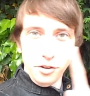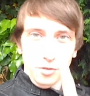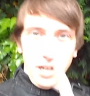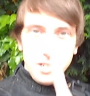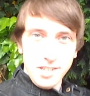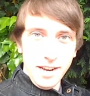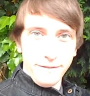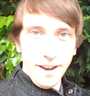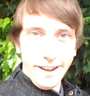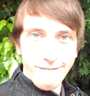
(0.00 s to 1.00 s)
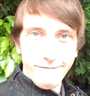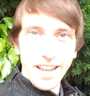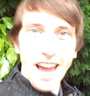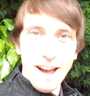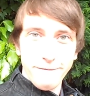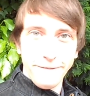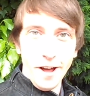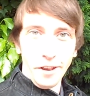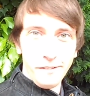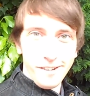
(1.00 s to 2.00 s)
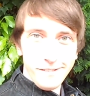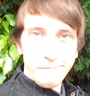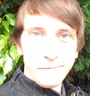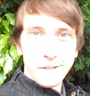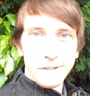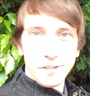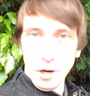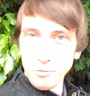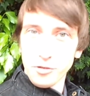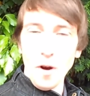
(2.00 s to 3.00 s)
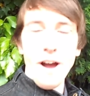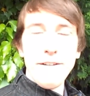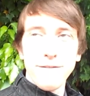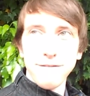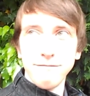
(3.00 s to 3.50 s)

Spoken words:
Drink safely and have fun. Don't drive.